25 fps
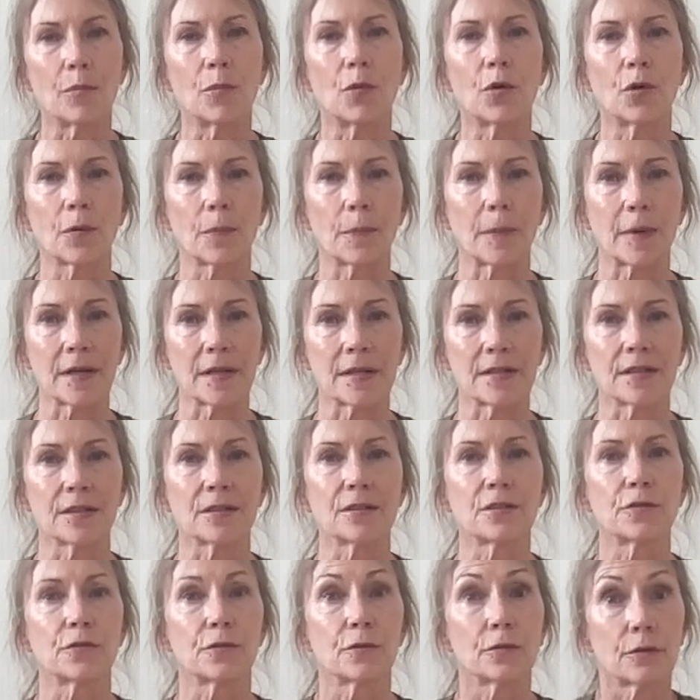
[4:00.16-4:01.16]
more
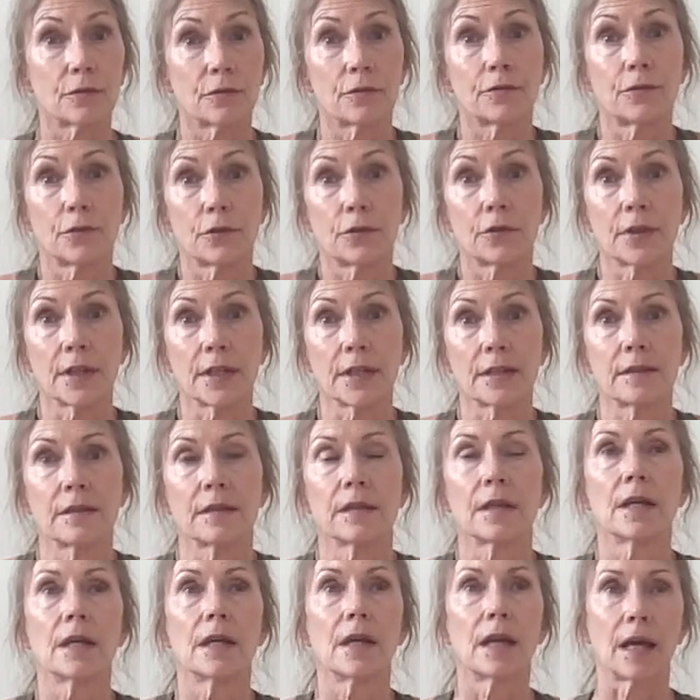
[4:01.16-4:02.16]
present for it,
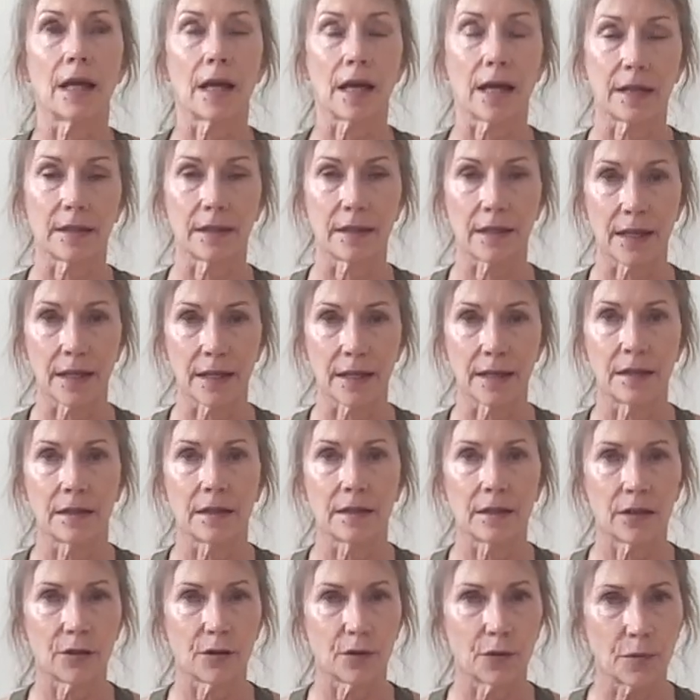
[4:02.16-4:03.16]
and then
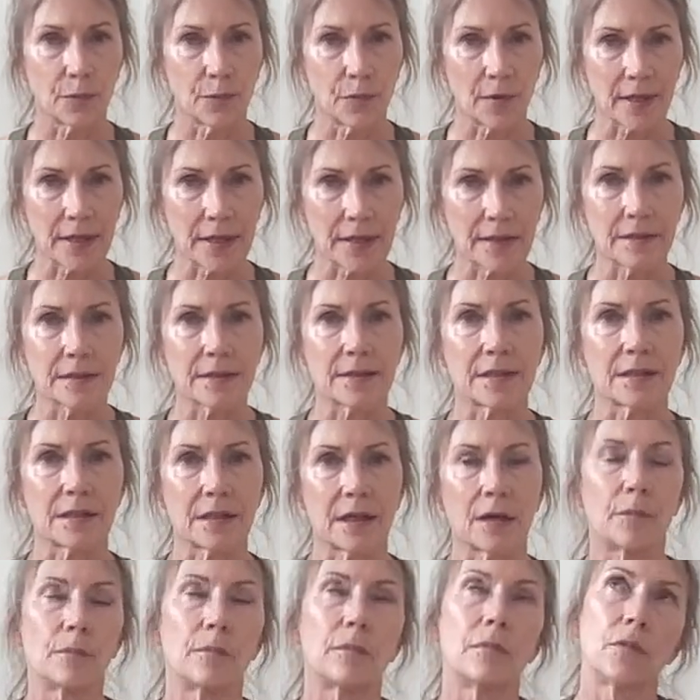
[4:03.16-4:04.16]
you bring
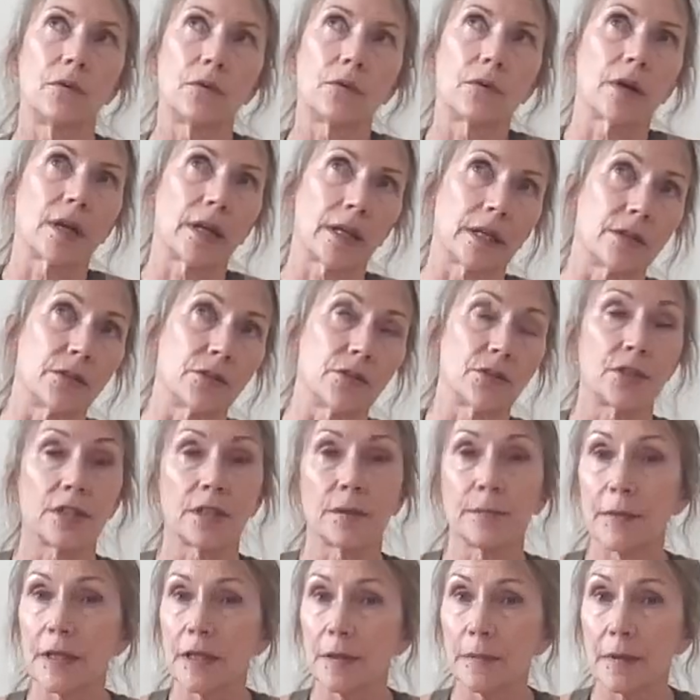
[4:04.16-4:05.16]
some more energy,
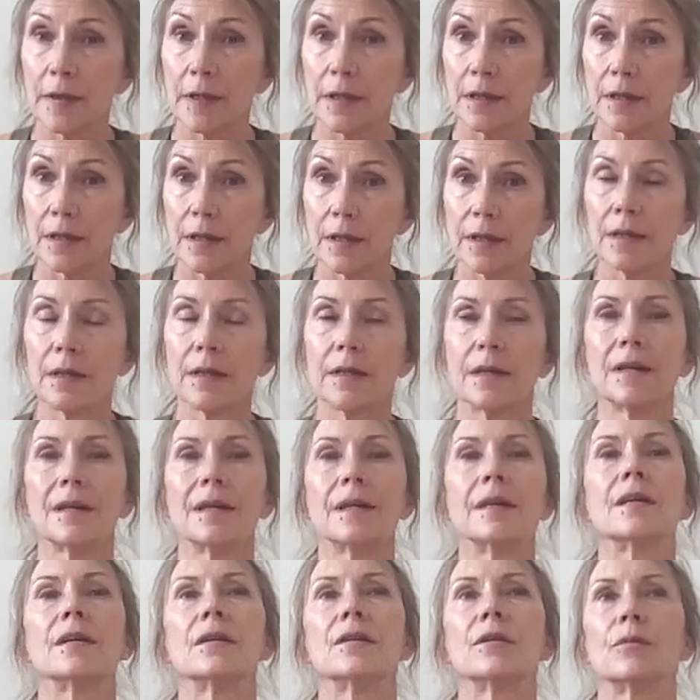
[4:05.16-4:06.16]
maybe
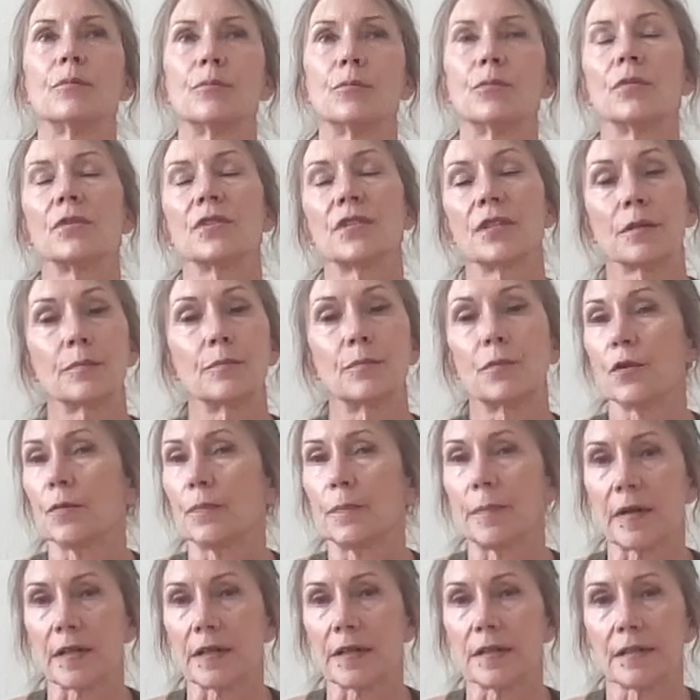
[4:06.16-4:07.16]
some more
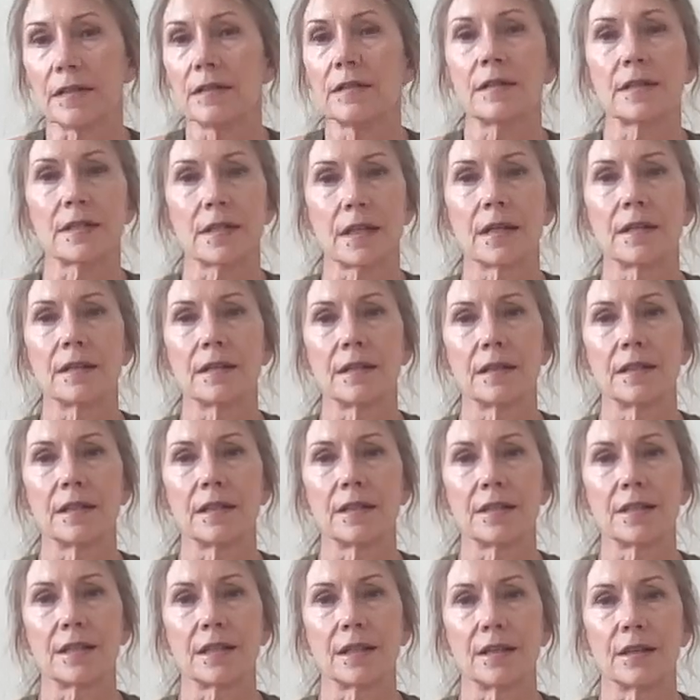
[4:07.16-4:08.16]
presence, and
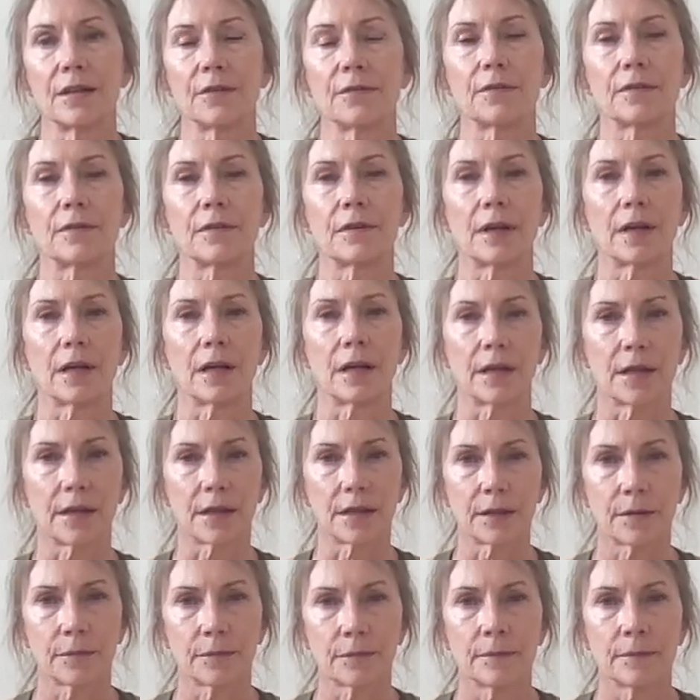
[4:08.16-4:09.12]
it's enough. Like,